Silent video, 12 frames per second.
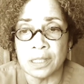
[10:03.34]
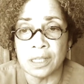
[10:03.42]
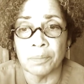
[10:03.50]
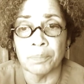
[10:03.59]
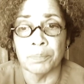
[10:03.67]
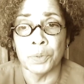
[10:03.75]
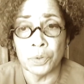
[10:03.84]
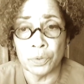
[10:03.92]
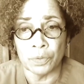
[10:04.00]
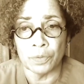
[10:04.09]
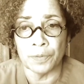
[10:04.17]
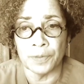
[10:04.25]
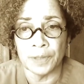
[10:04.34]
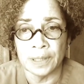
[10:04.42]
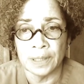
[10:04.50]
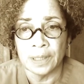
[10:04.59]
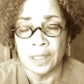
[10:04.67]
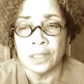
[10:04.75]
to move,
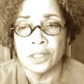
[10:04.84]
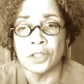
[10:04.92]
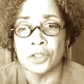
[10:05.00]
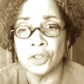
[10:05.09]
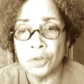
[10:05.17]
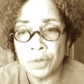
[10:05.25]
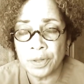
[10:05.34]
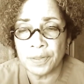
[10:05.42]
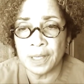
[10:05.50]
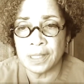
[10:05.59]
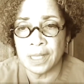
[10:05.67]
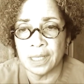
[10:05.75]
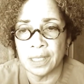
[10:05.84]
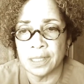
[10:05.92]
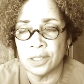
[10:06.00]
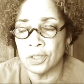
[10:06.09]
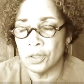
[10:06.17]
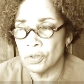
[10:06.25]
to do the things they need to
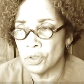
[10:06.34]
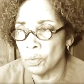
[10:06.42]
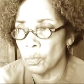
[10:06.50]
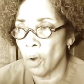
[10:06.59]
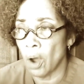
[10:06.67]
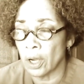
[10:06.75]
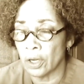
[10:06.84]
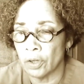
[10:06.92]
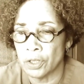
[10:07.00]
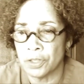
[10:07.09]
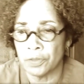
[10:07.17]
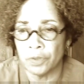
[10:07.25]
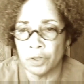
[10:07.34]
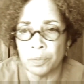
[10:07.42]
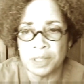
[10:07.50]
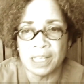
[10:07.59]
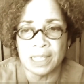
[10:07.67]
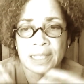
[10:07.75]
do, to walk across the room,
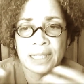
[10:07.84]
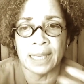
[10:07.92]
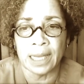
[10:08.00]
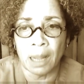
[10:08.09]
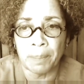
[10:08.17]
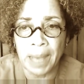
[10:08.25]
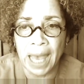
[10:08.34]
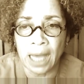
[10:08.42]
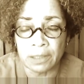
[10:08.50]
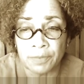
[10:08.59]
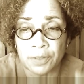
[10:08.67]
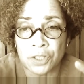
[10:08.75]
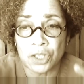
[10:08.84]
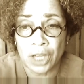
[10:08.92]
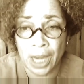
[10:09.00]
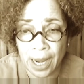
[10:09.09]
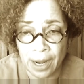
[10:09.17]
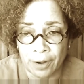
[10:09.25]
to get up out of the
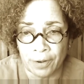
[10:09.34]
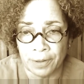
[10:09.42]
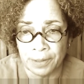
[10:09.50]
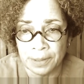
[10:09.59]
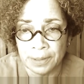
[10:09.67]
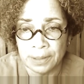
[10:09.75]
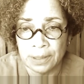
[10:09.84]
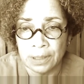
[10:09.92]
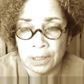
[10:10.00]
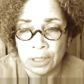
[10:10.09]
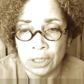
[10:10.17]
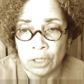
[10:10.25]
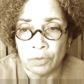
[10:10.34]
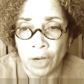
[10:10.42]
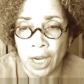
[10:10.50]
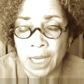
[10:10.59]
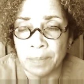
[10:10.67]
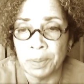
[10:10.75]
chair.
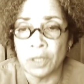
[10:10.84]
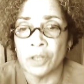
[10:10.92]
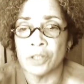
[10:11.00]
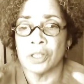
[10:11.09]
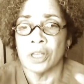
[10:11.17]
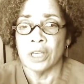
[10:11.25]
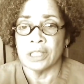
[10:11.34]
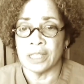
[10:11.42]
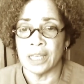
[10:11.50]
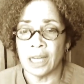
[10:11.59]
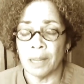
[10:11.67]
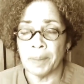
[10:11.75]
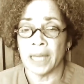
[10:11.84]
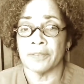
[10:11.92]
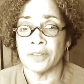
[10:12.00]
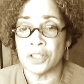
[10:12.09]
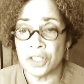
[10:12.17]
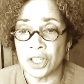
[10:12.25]
right? Because to get up out
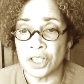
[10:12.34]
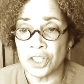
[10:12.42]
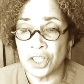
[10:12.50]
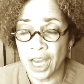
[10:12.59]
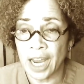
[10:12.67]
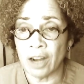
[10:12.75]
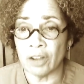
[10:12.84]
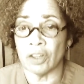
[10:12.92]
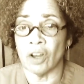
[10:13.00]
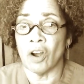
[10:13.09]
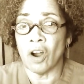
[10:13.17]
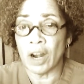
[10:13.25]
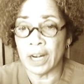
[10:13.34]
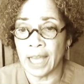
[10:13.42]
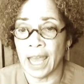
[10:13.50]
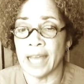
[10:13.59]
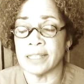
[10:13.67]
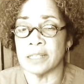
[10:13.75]
of the chair, the heart
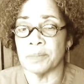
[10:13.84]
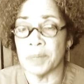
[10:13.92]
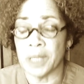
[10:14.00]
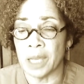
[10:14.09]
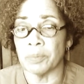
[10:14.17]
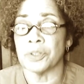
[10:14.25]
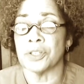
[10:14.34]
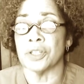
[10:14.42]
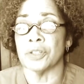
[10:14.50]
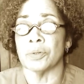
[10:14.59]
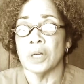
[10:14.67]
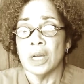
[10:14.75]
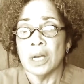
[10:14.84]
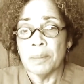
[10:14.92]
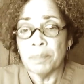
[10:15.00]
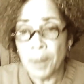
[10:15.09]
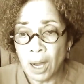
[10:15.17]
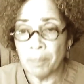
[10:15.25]
has to be able to
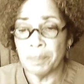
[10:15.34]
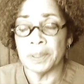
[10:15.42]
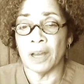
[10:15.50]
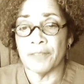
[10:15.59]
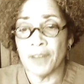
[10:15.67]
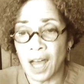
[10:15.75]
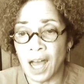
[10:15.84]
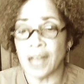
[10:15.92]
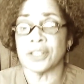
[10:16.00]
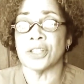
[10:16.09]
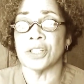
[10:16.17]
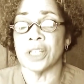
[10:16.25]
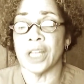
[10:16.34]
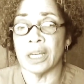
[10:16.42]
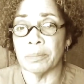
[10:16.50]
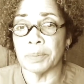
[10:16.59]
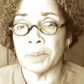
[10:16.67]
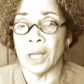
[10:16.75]
pump enough
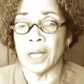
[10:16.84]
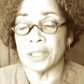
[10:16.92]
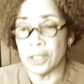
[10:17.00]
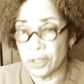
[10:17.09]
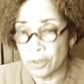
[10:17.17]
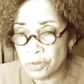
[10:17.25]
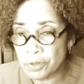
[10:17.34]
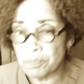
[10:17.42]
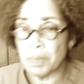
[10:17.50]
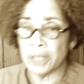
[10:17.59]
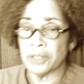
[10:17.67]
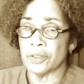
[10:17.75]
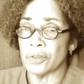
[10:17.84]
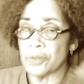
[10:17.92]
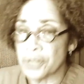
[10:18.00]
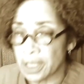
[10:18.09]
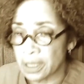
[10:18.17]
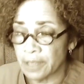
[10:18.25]
oxygenated blood to those muscles
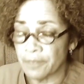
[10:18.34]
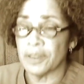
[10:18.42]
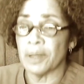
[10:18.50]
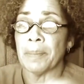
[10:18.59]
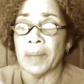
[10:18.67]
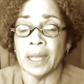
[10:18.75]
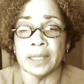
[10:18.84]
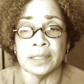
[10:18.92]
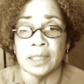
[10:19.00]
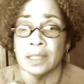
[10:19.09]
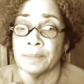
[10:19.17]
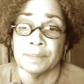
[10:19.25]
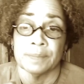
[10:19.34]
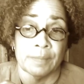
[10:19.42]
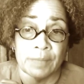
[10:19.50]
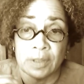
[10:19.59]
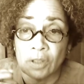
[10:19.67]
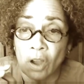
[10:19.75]
that lift them up, and
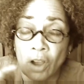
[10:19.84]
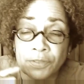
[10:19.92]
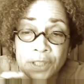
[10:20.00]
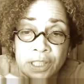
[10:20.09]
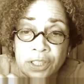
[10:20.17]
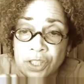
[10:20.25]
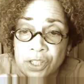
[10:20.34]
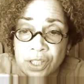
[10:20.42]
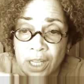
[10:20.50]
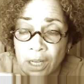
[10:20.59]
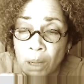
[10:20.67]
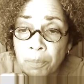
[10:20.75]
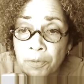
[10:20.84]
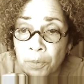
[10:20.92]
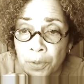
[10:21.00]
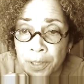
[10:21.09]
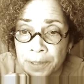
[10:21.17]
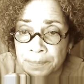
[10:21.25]
often it's just not up
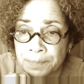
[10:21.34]
for it.